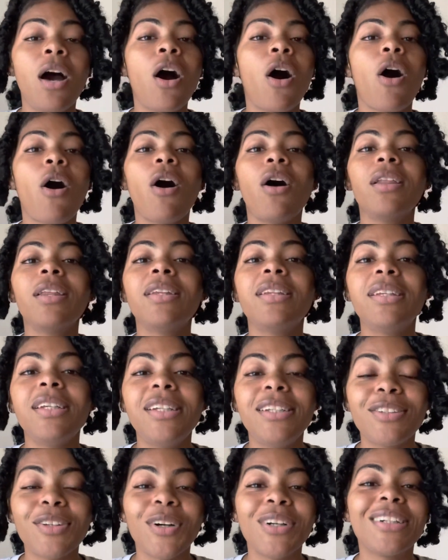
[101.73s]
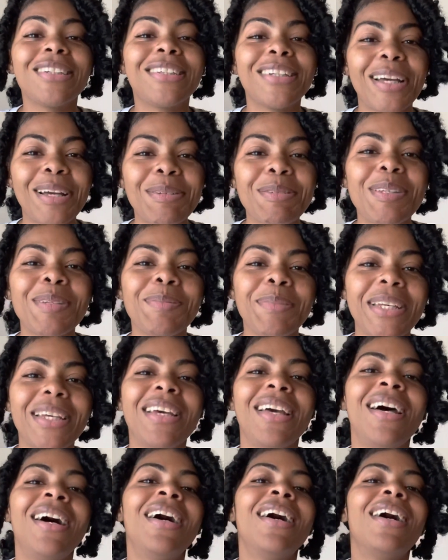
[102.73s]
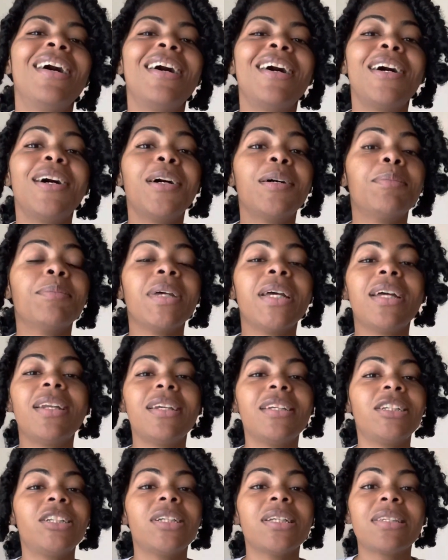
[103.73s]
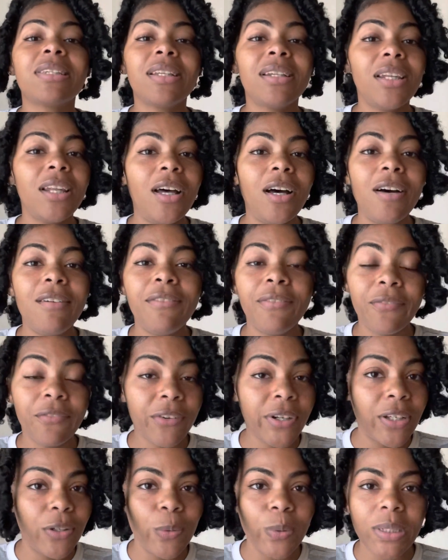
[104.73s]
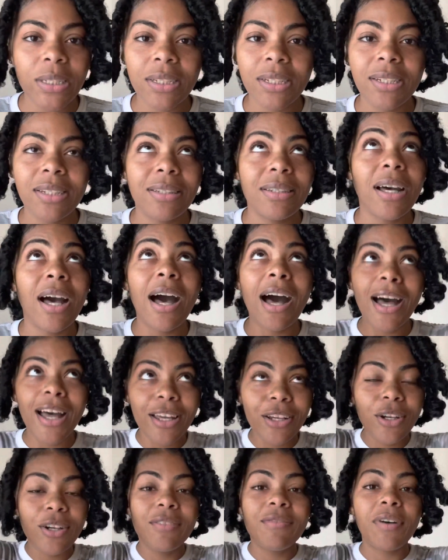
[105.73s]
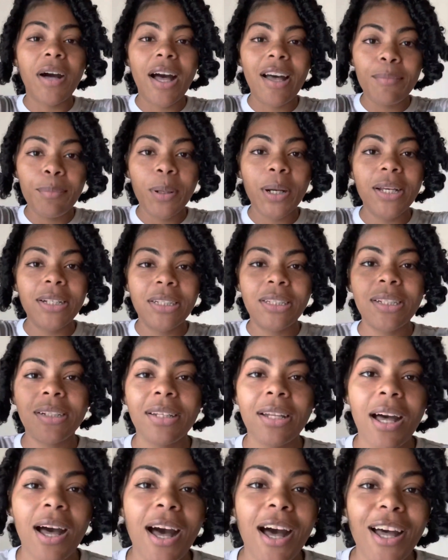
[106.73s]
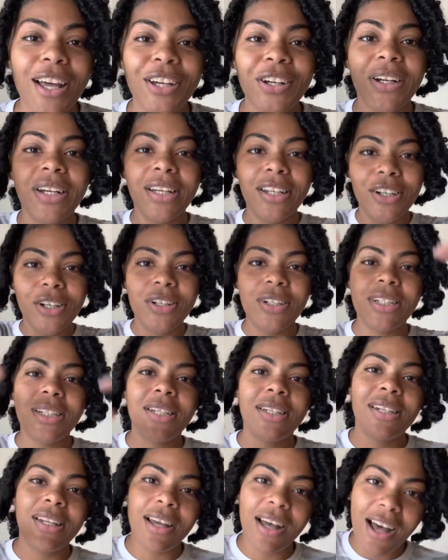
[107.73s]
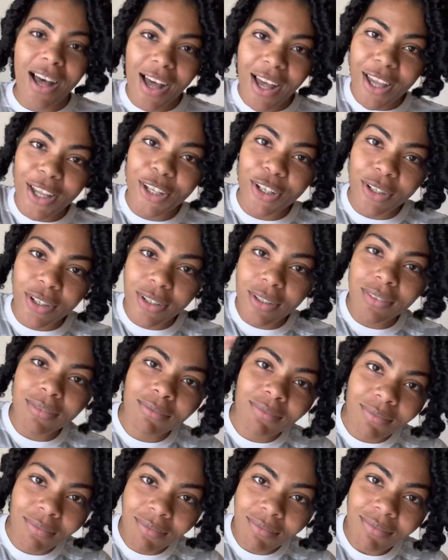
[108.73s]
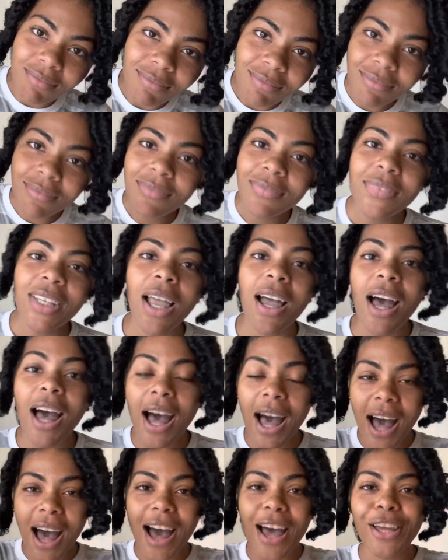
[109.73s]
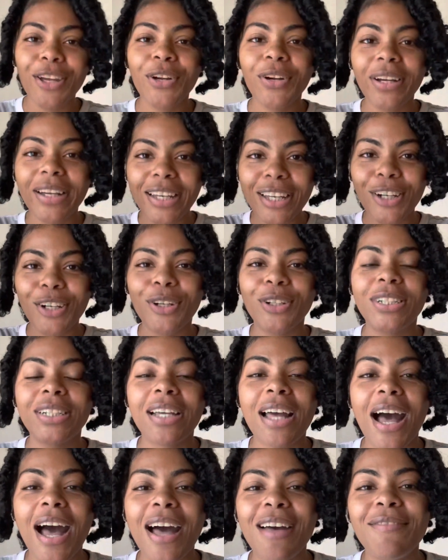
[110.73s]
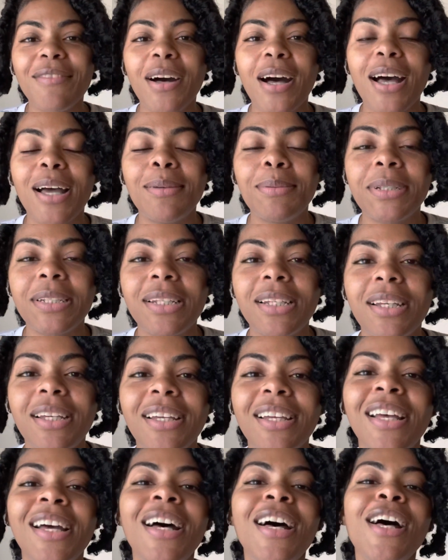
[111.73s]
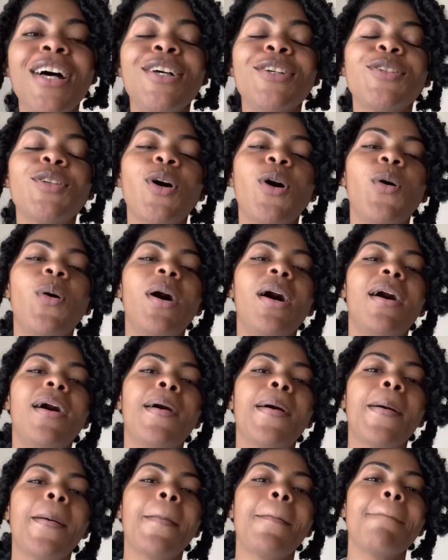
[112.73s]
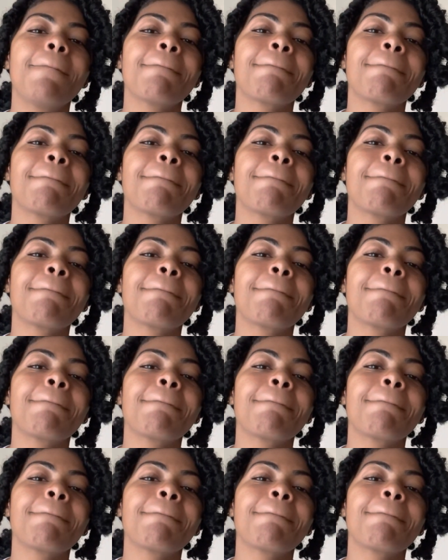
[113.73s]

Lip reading: all of these are the same to me. And it's just the love frequencies, the higher vibration, the higher energy, the higher energy, high vibes, you dig? So I